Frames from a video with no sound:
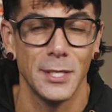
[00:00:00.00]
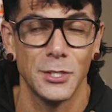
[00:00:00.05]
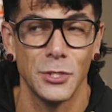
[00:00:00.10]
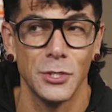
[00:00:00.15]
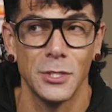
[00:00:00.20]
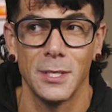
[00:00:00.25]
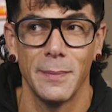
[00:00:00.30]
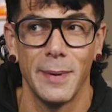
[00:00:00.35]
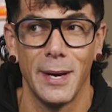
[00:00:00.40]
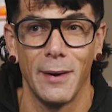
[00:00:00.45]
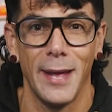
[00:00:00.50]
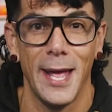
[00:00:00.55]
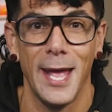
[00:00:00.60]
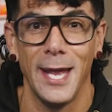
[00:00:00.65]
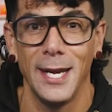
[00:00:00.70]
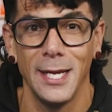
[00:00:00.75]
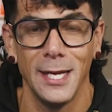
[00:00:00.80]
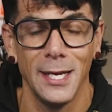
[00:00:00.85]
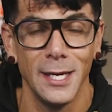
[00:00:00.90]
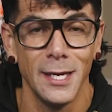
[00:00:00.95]
It's just about
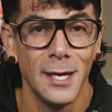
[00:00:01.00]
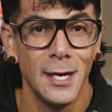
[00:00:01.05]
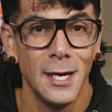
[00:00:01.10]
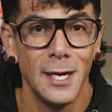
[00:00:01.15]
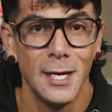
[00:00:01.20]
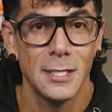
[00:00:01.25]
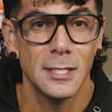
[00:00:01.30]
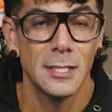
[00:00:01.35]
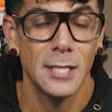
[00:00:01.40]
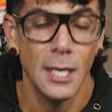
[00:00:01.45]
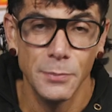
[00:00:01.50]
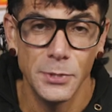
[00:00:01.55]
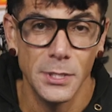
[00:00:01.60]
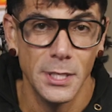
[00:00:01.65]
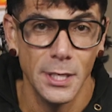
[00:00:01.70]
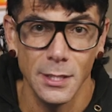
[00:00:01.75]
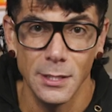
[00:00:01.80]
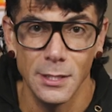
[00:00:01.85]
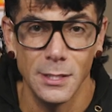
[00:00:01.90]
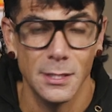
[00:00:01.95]
any
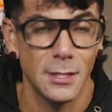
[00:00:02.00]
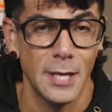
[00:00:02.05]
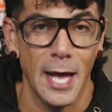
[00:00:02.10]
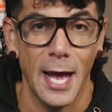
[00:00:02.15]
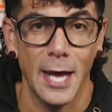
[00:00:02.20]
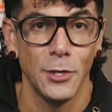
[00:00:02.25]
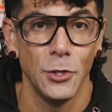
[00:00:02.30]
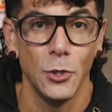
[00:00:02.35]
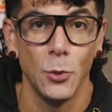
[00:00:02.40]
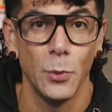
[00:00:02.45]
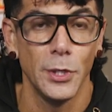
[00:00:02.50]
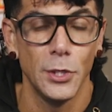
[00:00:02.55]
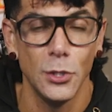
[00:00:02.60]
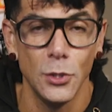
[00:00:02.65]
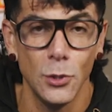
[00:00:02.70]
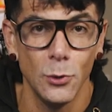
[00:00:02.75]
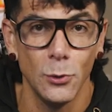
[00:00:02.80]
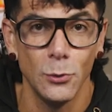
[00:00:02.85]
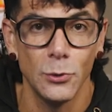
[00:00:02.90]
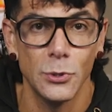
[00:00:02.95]
substance that you would
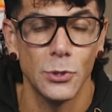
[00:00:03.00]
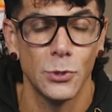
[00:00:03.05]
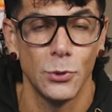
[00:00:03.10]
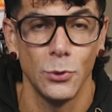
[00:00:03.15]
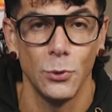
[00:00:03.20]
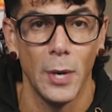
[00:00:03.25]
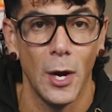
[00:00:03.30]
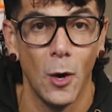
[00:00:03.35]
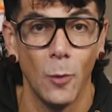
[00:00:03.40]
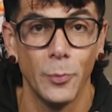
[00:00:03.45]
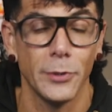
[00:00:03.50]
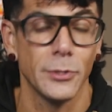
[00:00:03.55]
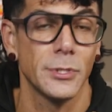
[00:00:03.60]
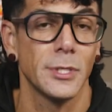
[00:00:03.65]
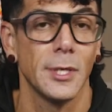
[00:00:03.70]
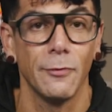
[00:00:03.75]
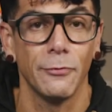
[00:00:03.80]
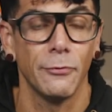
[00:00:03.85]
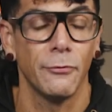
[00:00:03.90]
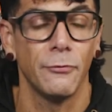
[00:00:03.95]
use to help
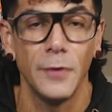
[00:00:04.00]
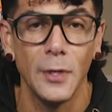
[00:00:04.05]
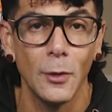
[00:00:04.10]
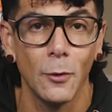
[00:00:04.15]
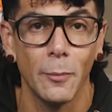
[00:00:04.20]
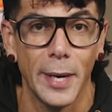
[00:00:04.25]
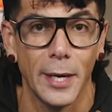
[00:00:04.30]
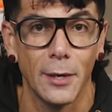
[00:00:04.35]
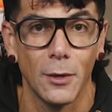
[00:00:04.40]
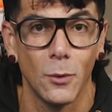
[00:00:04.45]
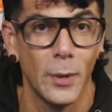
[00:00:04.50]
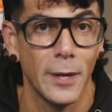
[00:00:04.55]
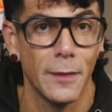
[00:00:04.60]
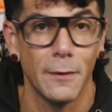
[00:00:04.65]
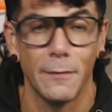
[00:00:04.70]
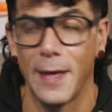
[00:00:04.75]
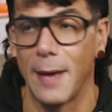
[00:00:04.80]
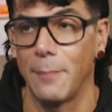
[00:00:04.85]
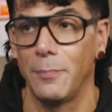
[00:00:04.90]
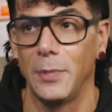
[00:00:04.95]
yourself feel better,
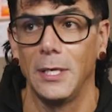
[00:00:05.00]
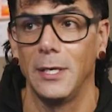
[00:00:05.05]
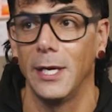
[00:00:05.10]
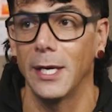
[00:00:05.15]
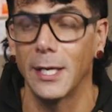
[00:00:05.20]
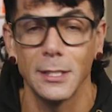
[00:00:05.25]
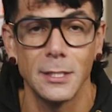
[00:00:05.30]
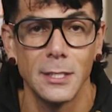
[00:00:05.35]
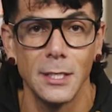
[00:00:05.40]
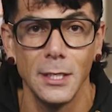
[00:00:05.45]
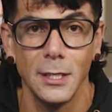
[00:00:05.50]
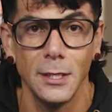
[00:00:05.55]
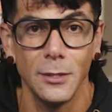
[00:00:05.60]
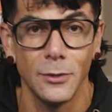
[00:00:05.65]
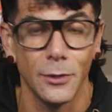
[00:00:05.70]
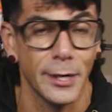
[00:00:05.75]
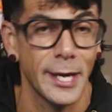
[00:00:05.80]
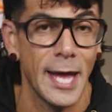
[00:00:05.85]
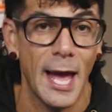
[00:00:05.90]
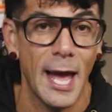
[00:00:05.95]
whether that be nicotine or